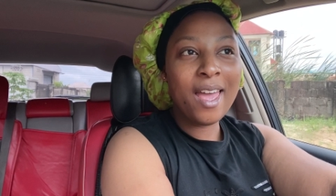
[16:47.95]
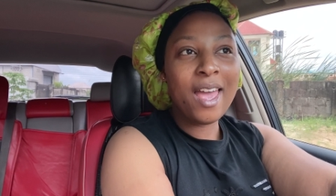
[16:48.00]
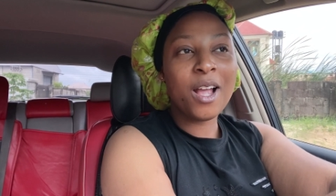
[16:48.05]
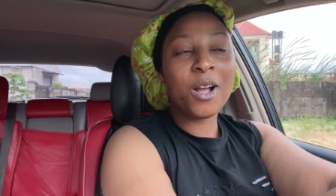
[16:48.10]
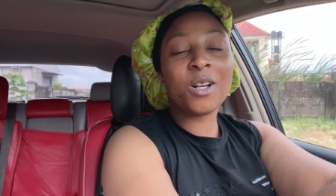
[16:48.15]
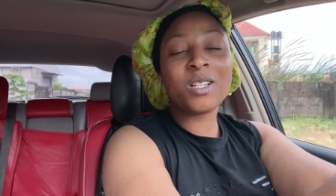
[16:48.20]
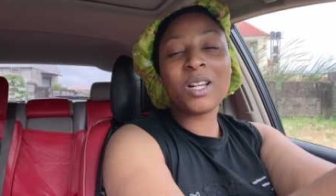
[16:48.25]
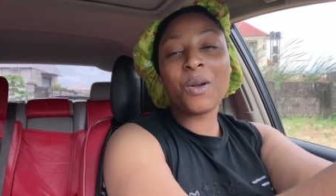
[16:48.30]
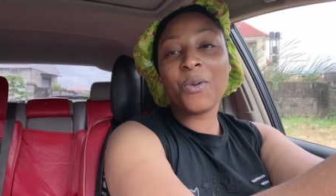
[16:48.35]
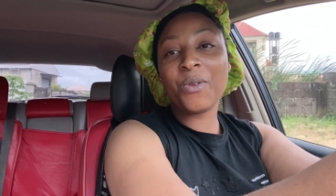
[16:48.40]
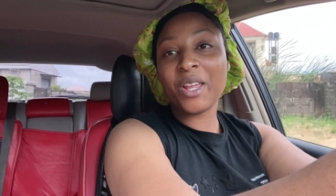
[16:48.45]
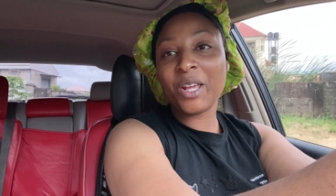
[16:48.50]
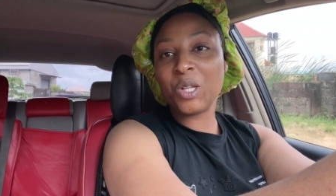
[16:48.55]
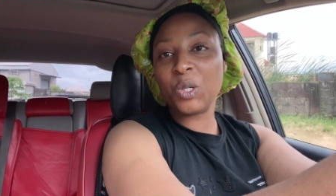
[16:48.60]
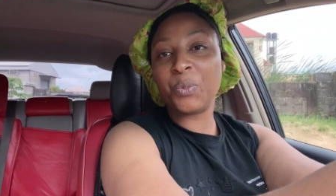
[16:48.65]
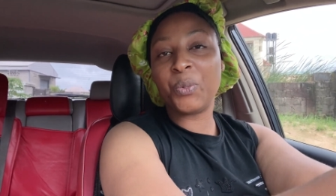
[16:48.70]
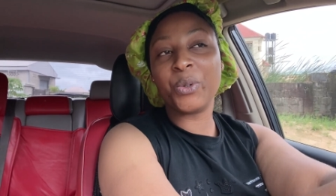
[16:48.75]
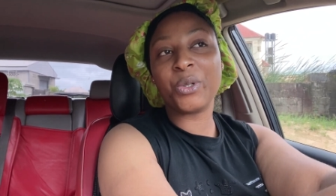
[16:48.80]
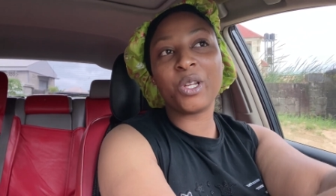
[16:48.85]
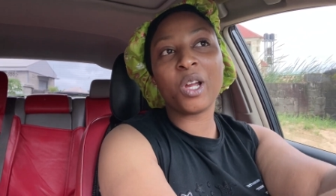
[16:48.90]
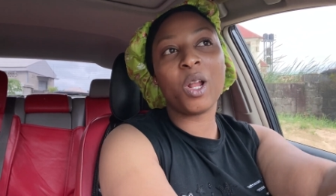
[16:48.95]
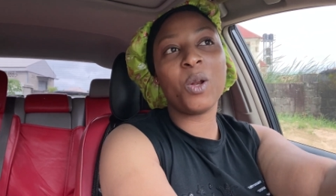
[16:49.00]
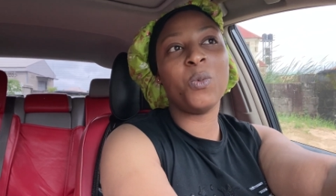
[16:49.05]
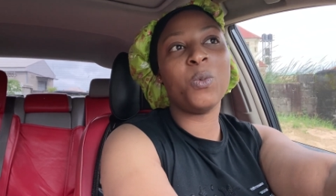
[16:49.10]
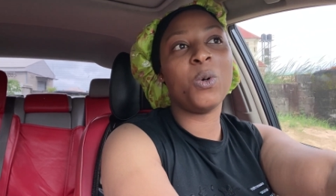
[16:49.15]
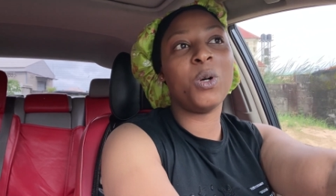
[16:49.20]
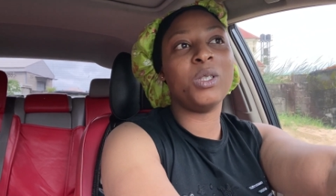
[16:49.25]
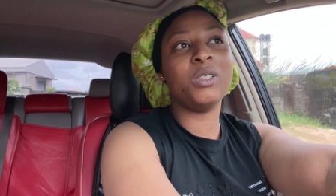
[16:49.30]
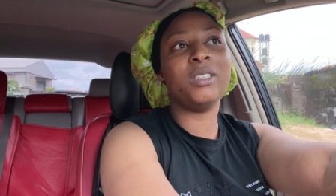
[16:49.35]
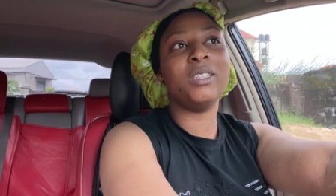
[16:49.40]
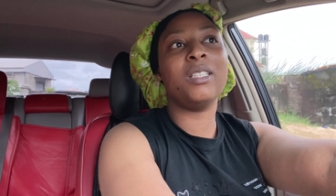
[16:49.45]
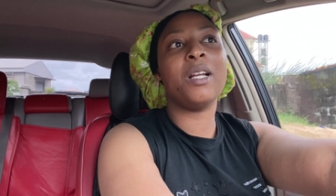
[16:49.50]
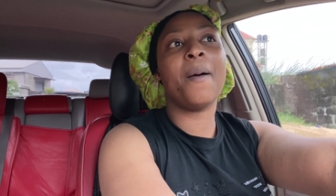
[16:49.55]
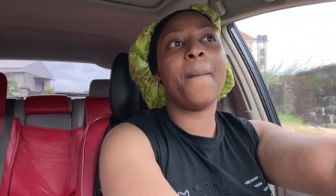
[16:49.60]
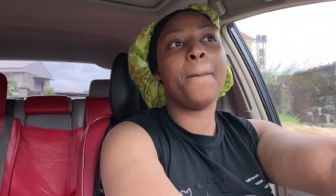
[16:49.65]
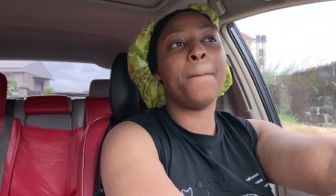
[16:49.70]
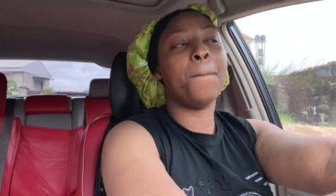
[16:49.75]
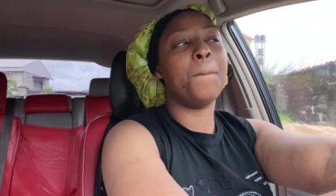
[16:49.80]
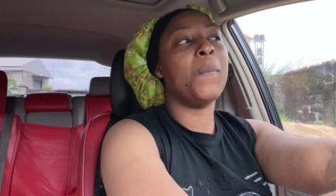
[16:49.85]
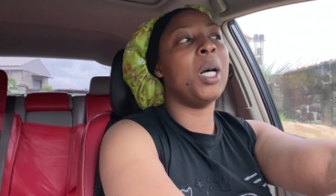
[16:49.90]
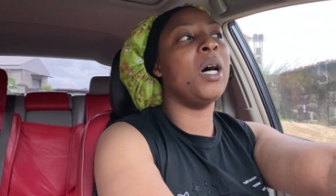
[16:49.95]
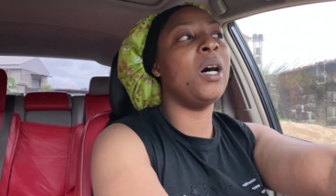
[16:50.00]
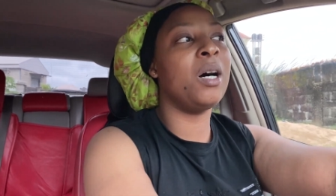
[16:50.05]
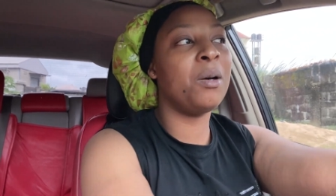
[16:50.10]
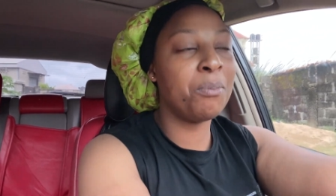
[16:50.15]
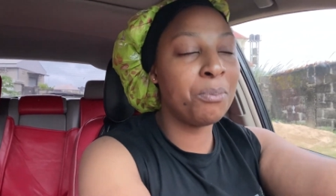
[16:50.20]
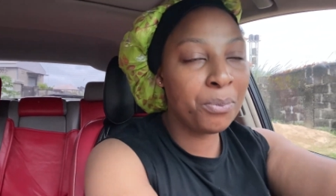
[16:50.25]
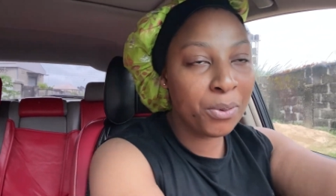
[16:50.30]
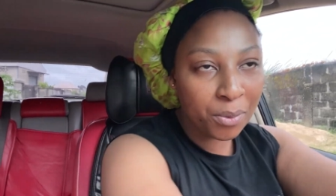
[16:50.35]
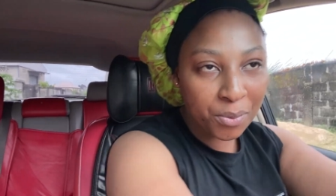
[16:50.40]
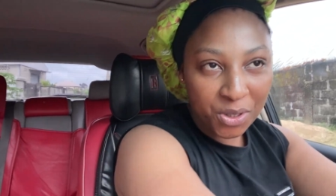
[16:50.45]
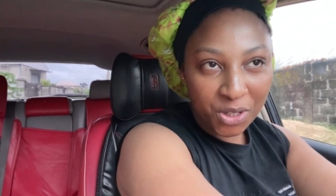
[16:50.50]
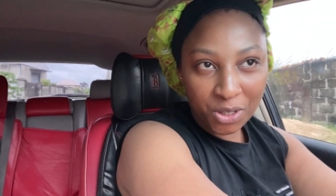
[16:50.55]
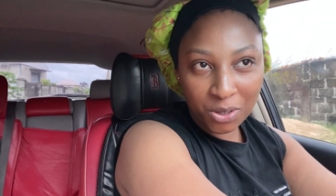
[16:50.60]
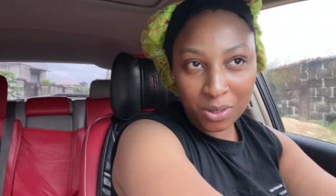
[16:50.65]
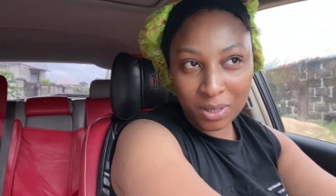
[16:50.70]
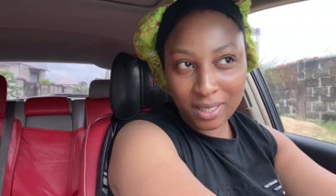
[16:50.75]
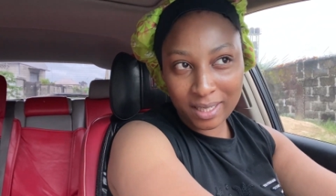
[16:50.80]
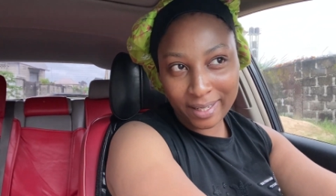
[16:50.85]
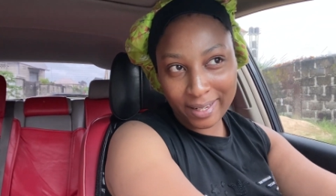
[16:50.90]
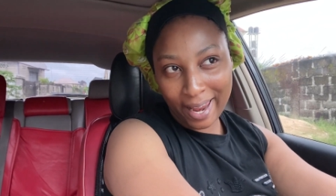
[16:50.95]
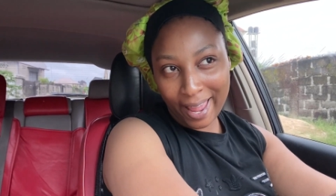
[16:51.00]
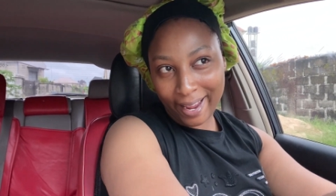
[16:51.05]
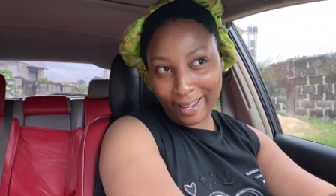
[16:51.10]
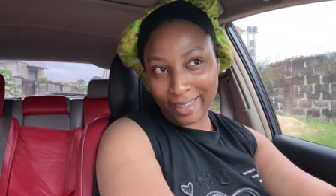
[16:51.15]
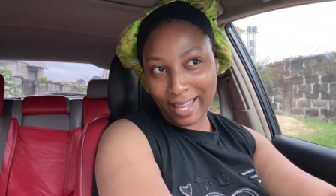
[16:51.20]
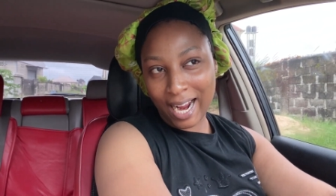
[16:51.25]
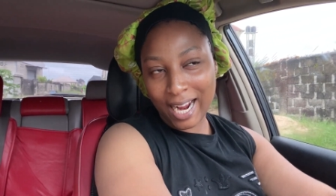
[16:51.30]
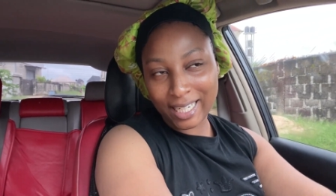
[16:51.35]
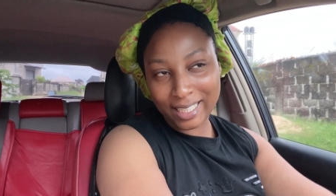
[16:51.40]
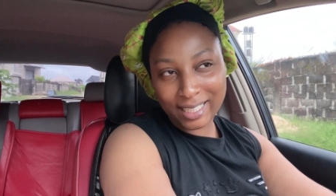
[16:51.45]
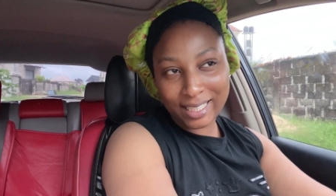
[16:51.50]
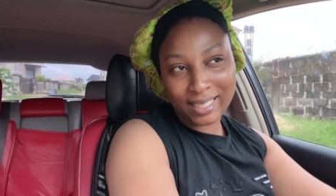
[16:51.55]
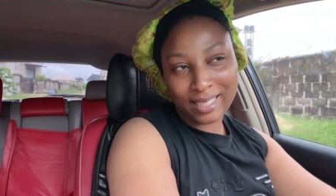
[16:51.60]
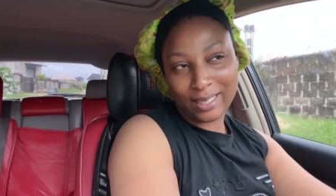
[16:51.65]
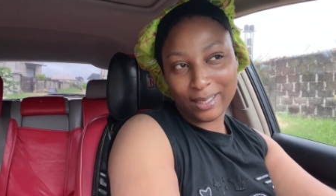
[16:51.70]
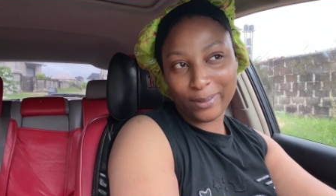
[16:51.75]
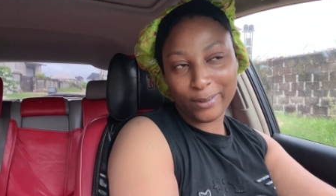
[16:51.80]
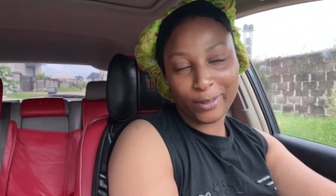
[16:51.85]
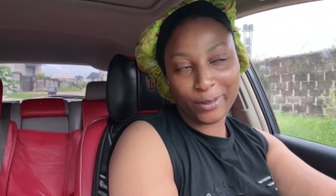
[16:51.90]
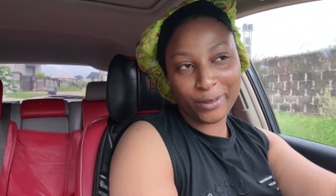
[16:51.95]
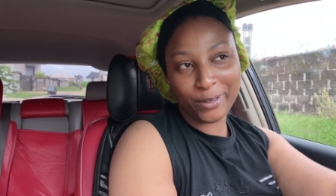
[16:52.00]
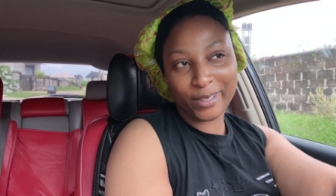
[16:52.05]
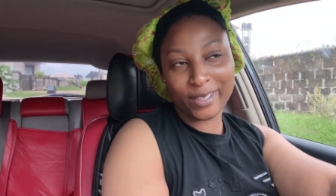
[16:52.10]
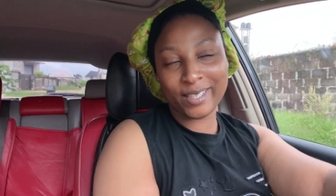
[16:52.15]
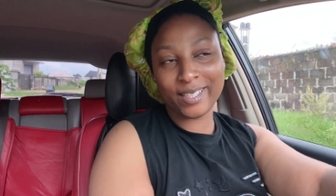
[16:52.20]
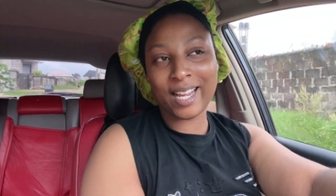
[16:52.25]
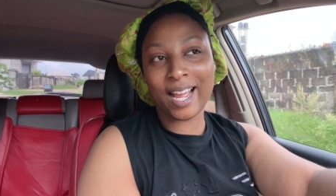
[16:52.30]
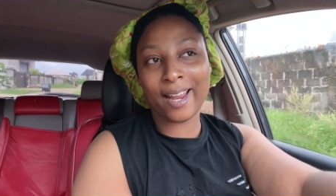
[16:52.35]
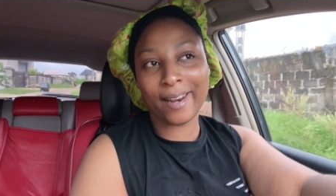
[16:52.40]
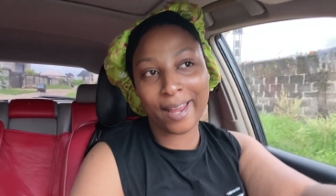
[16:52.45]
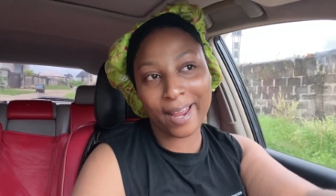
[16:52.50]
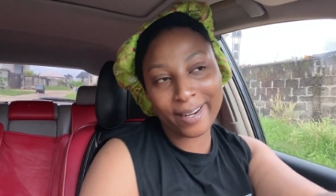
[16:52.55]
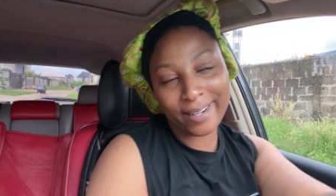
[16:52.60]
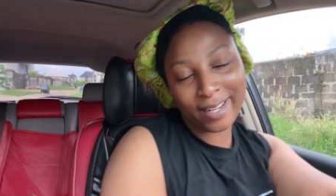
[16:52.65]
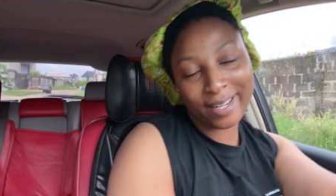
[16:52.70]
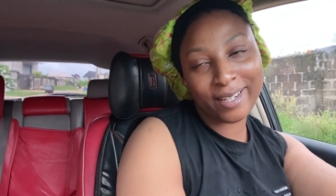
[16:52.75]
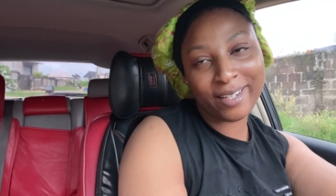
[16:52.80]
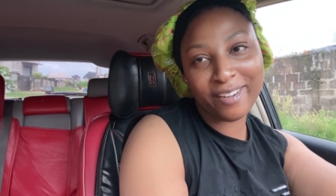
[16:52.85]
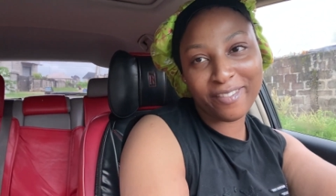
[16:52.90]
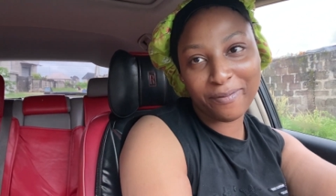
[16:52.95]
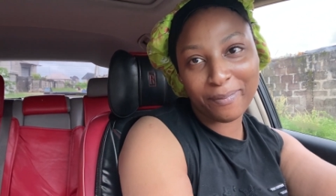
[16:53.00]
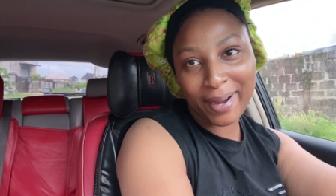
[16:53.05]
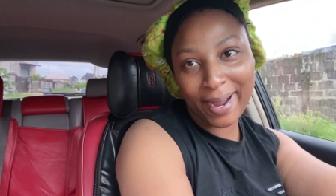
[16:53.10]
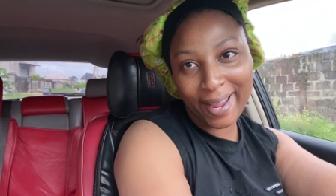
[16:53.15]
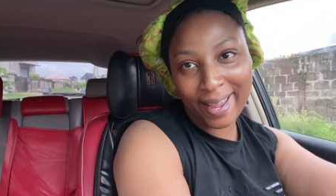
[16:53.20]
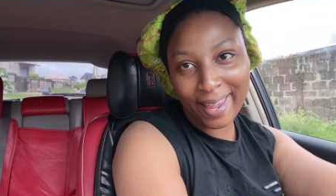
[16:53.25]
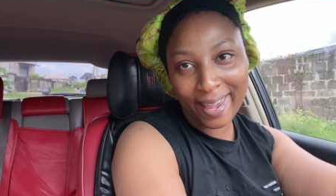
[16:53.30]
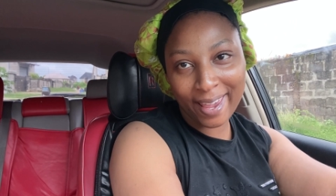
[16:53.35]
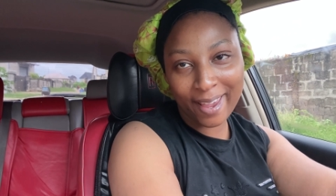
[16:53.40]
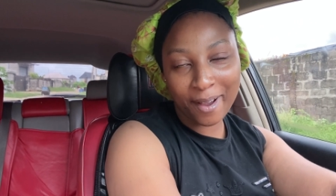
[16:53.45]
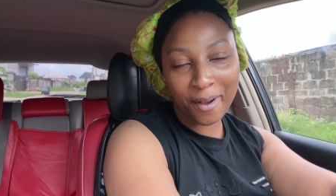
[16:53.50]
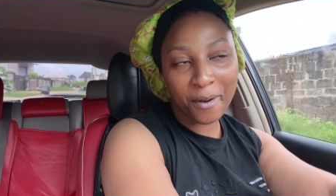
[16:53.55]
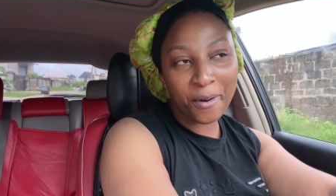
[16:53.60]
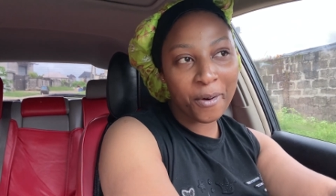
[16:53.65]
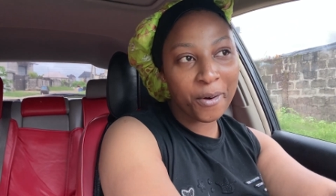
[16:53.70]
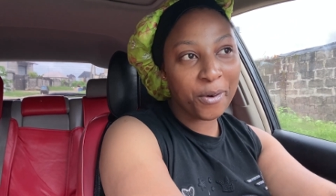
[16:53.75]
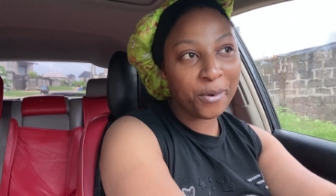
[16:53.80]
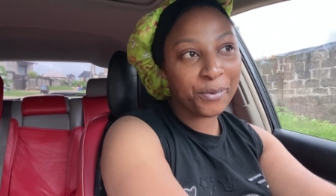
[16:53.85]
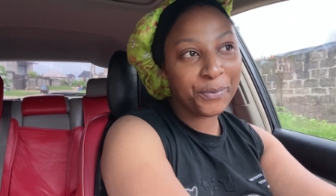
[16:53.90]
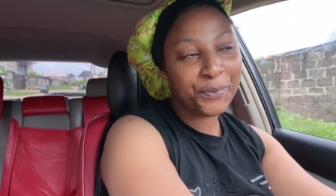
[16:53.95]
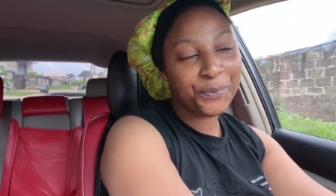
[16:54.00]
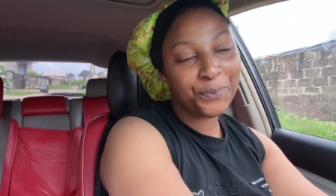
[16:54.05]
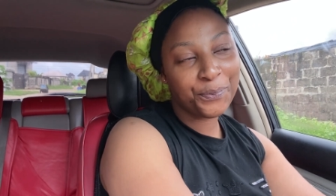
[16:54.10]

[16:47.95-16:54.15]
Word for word: because i wanted to put on one um bum shot like that you understand and then leave my hair all